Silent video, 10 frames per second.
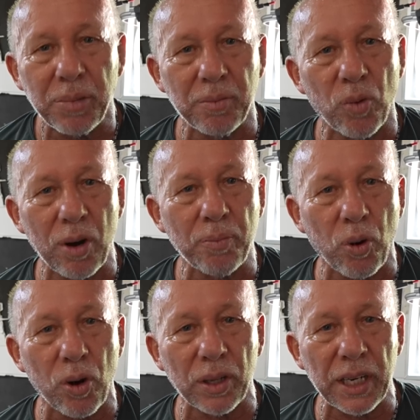but more
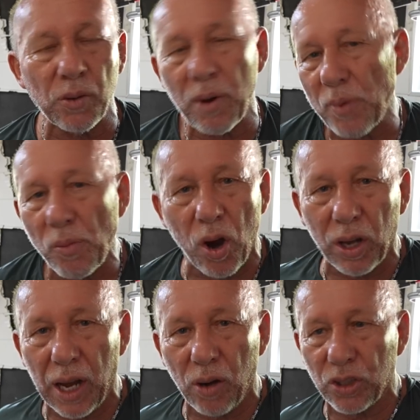importantly, to rip them
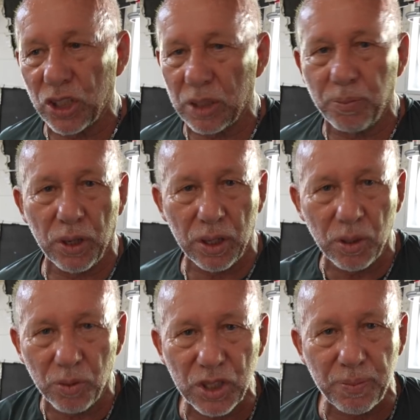all out just to put new
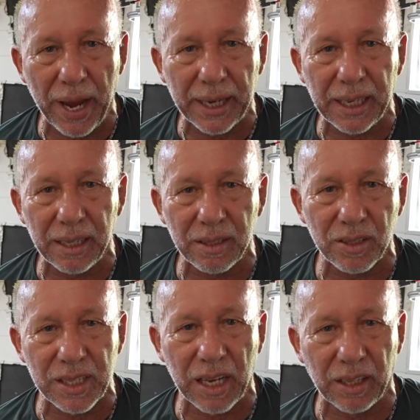ones back in,
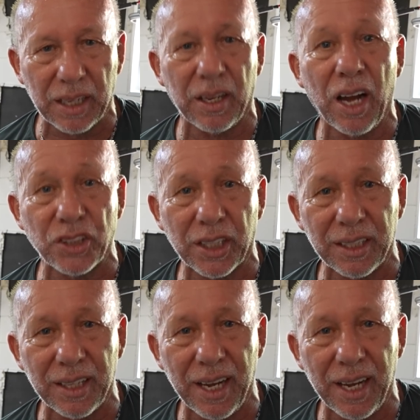there's not a lot of logic in